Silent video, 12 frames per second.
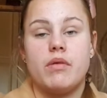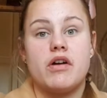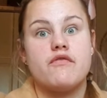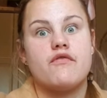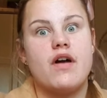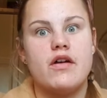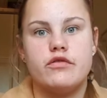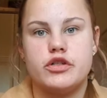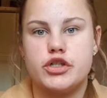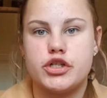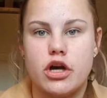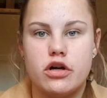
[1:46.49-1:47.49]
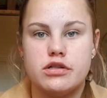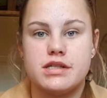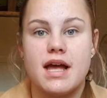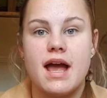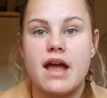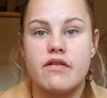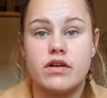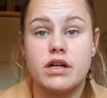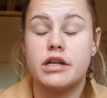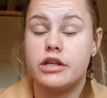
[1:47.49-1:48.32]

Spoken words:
my favorite shows ever.